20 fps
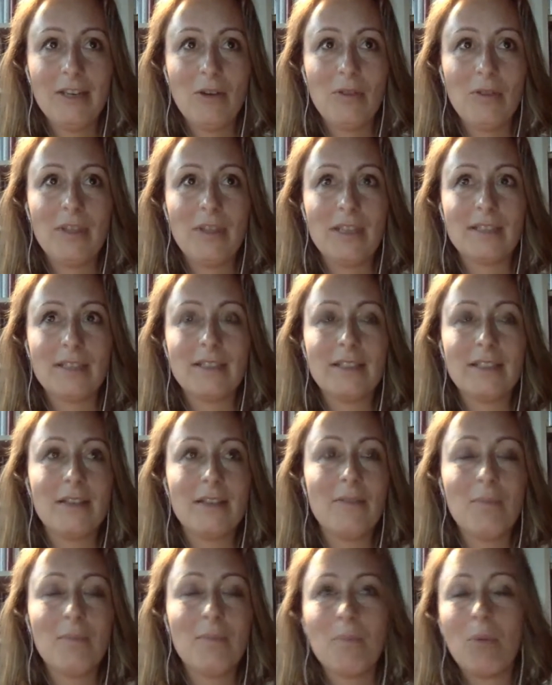this
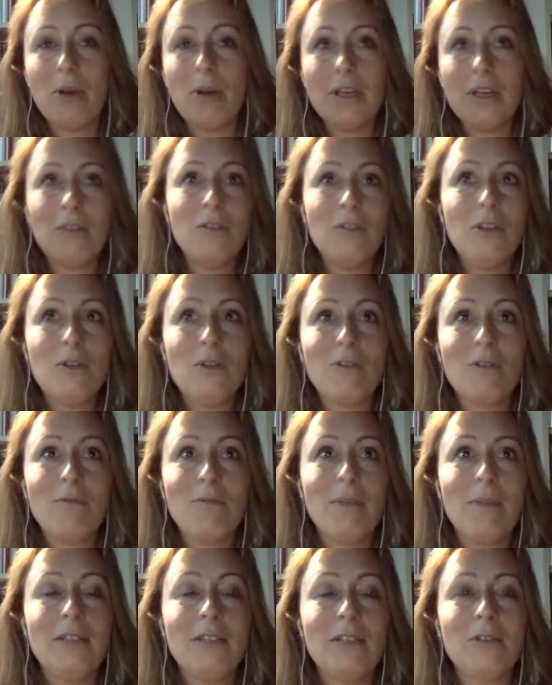point of view of
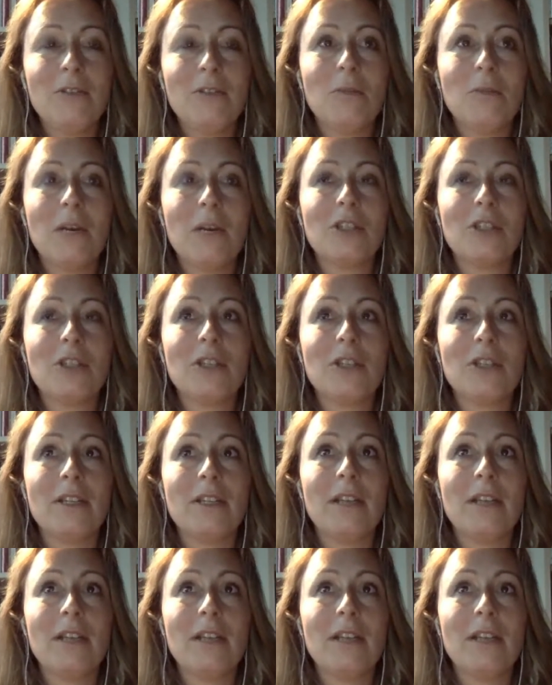being too much, and